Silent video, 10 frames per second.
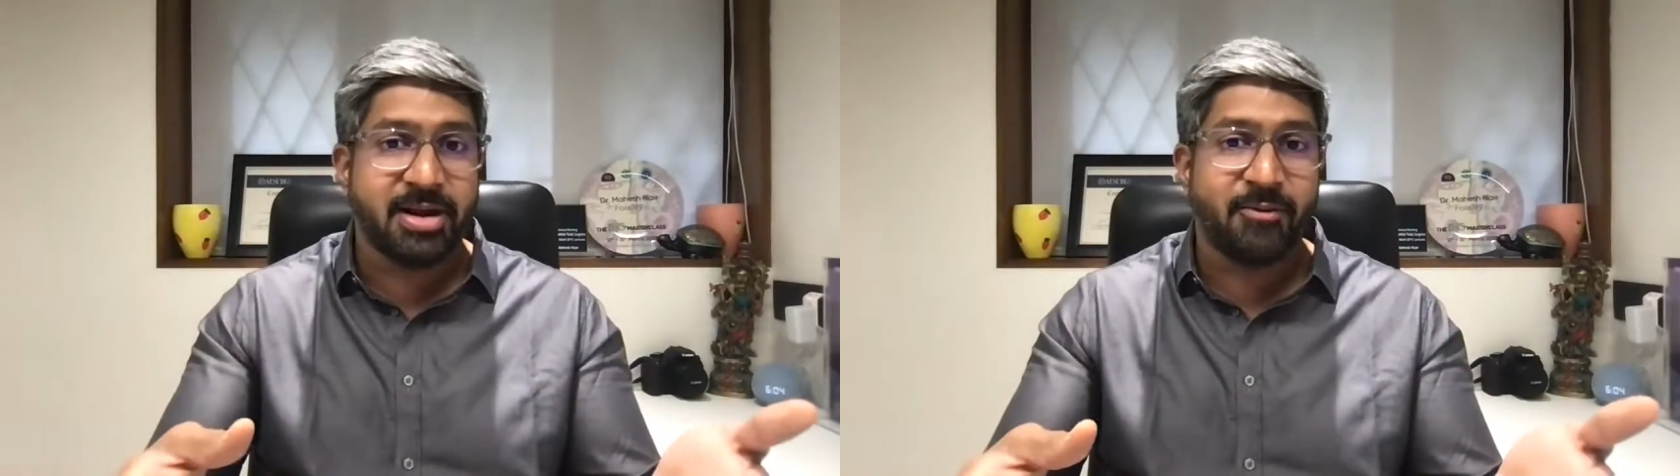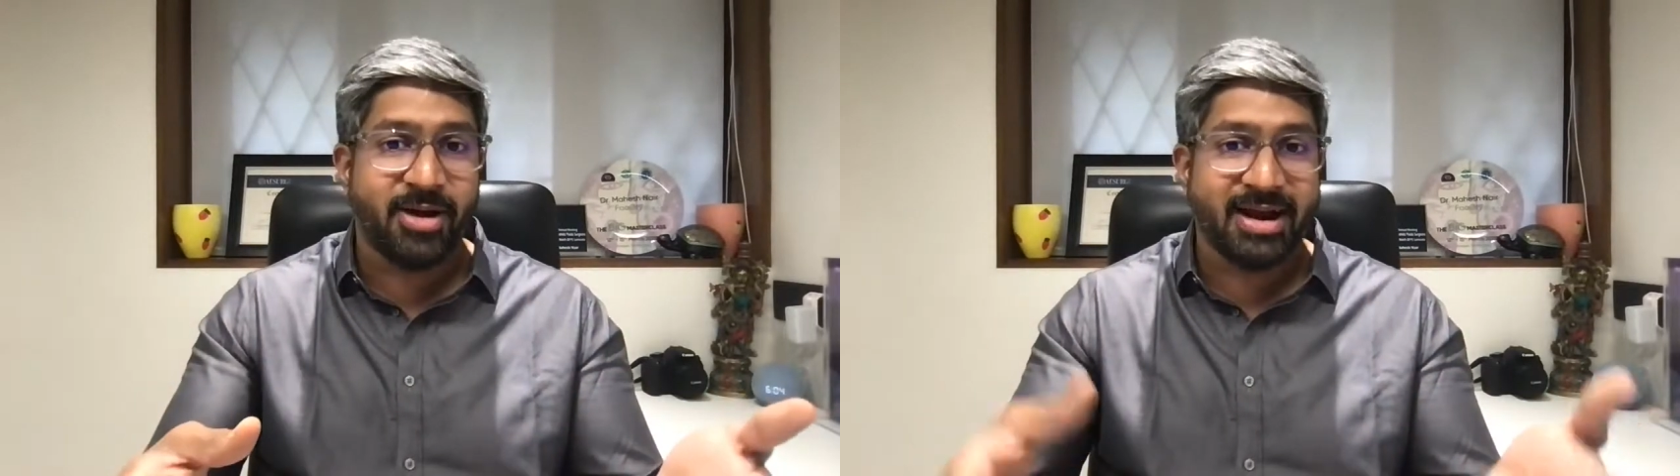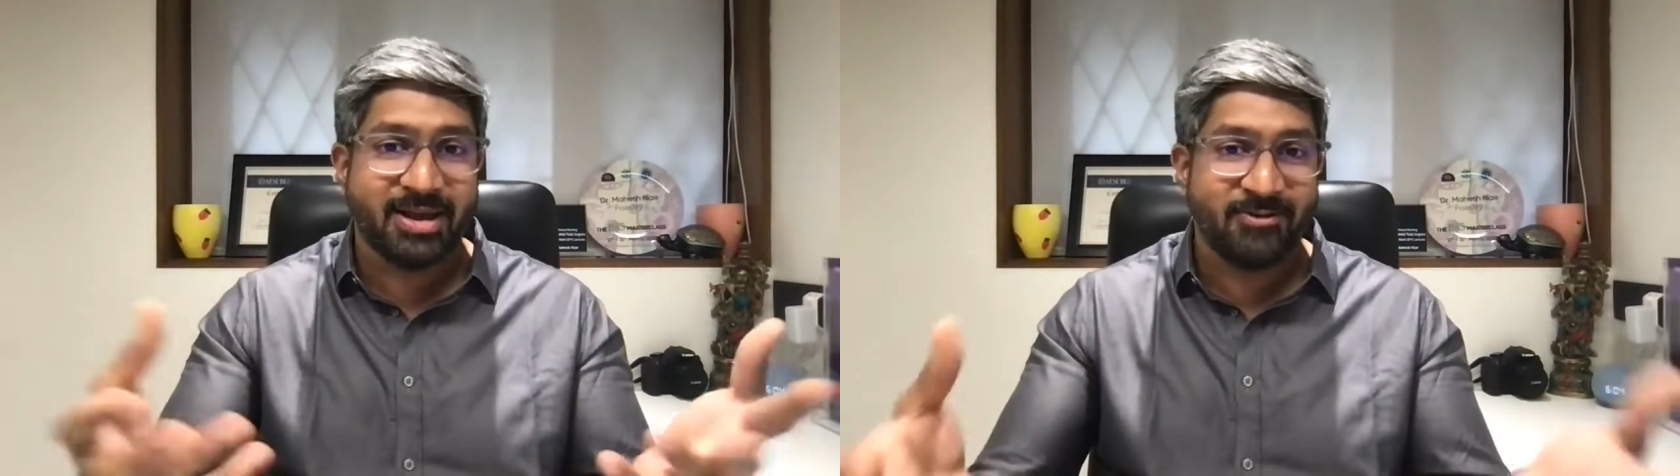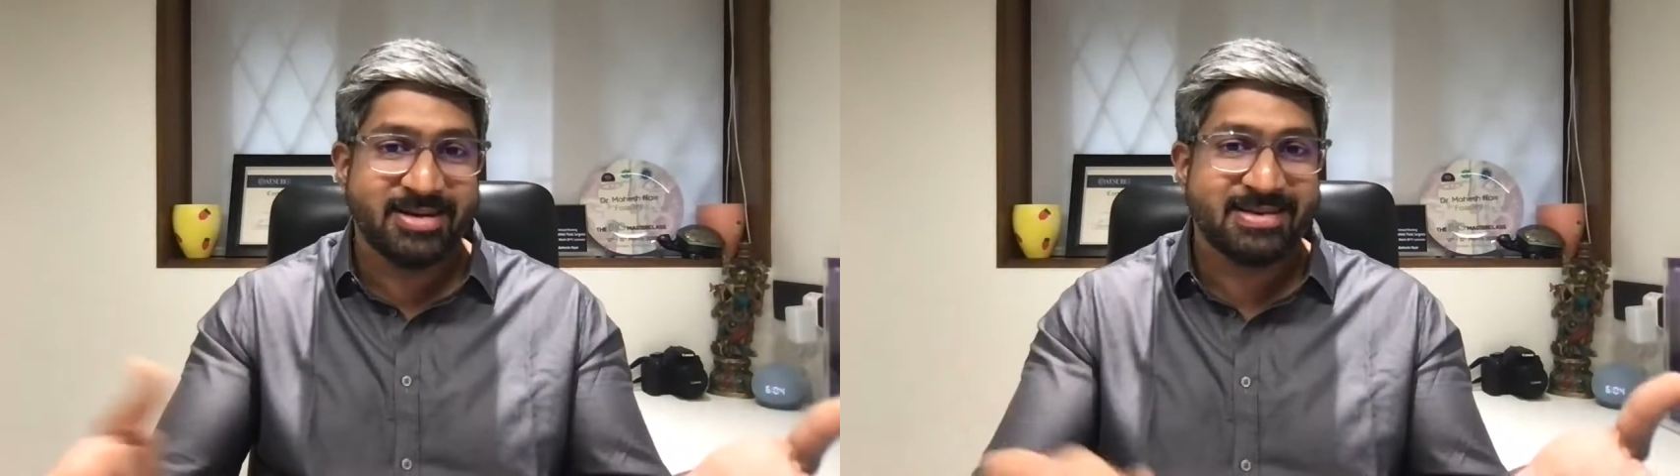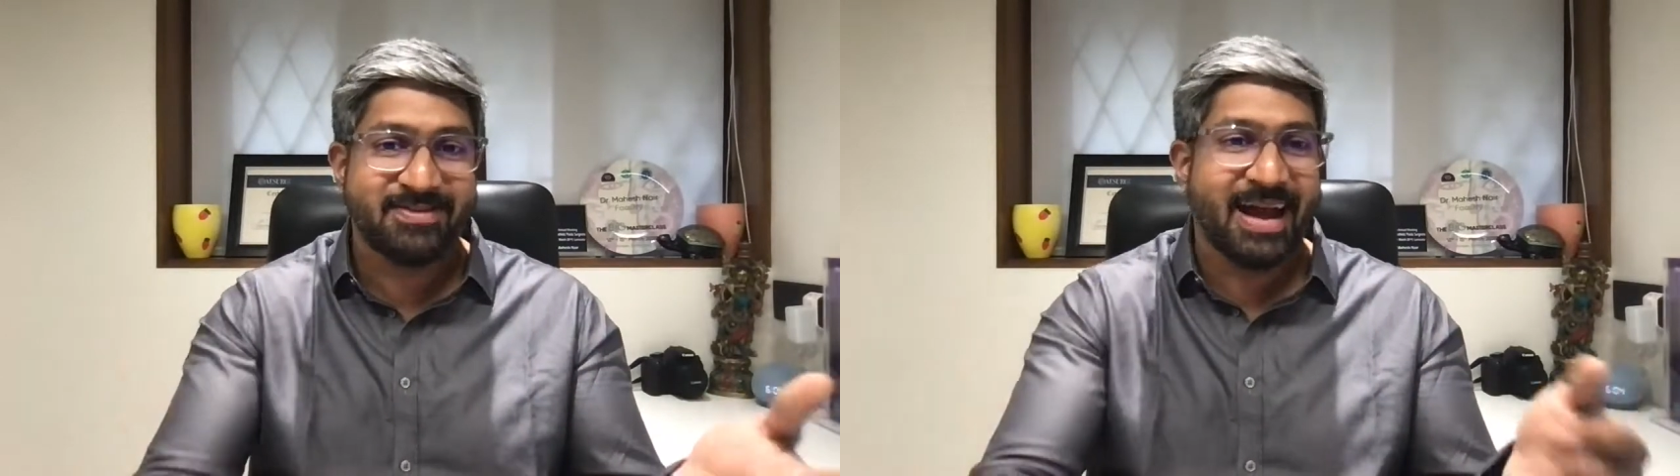avoided. Give me
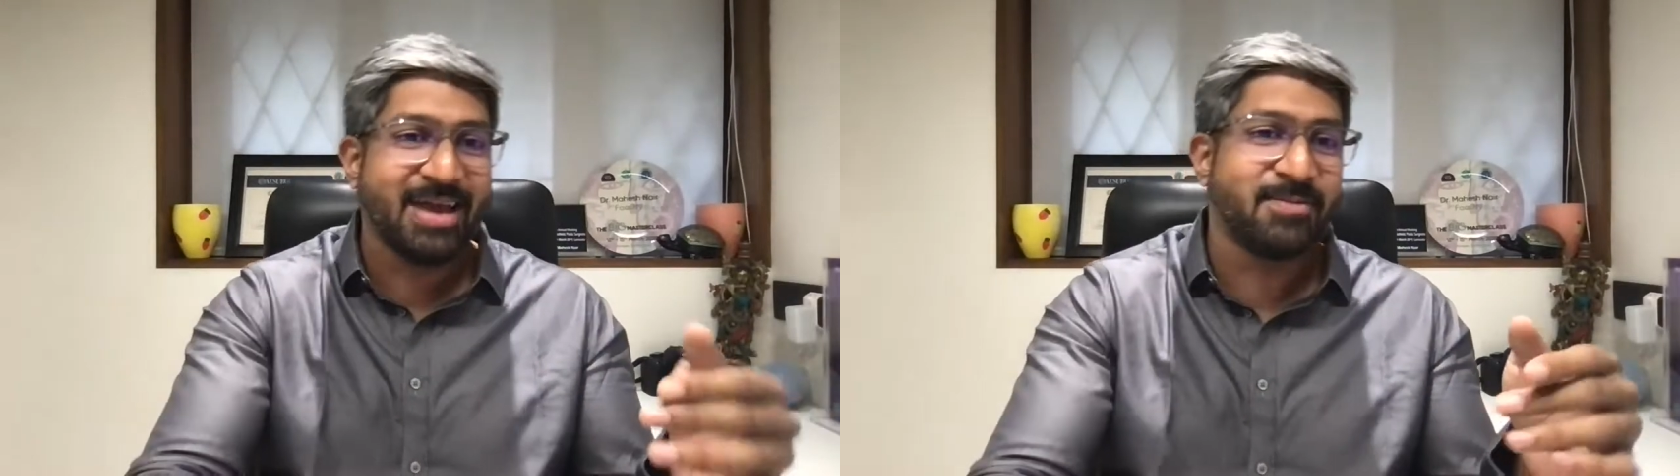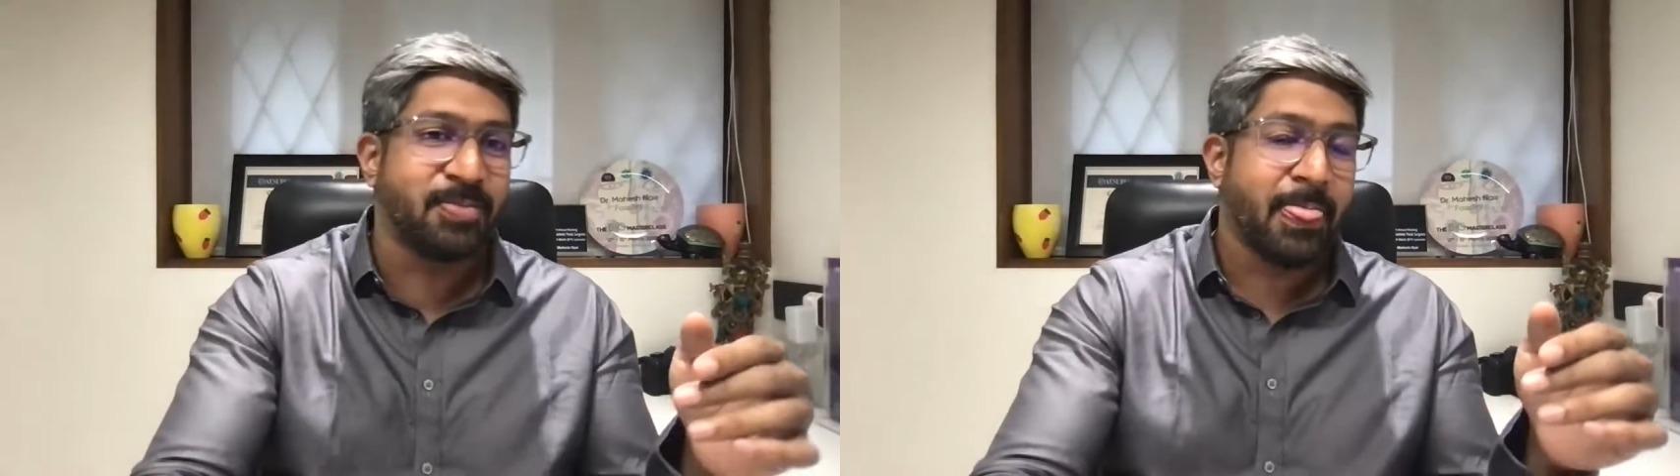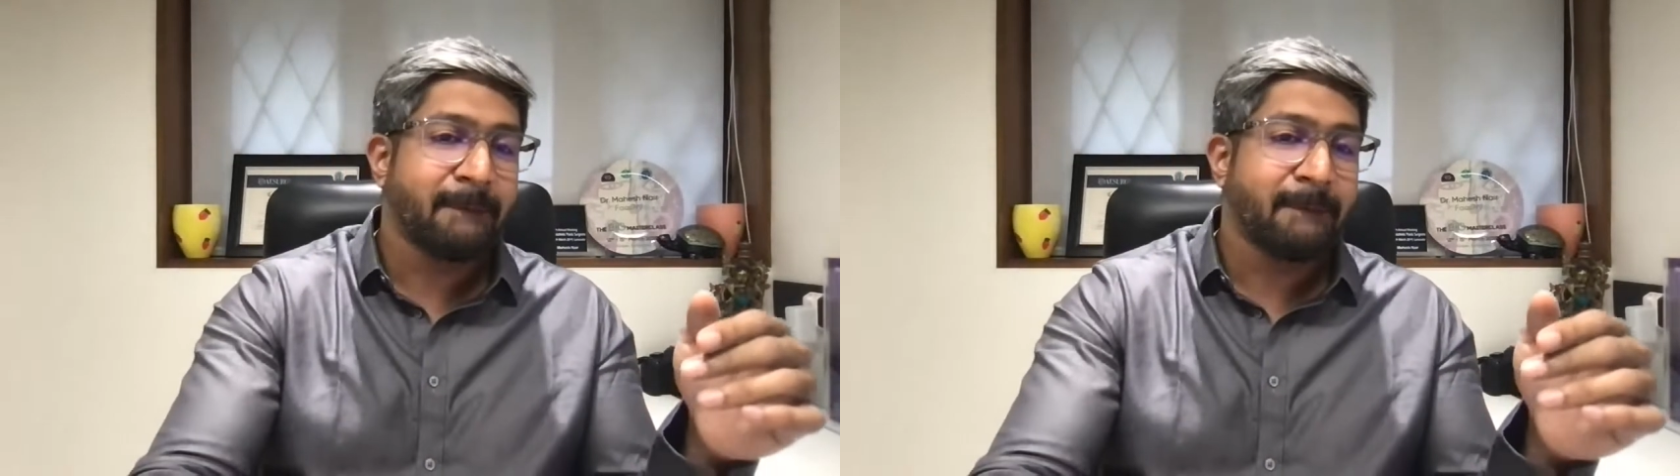some time.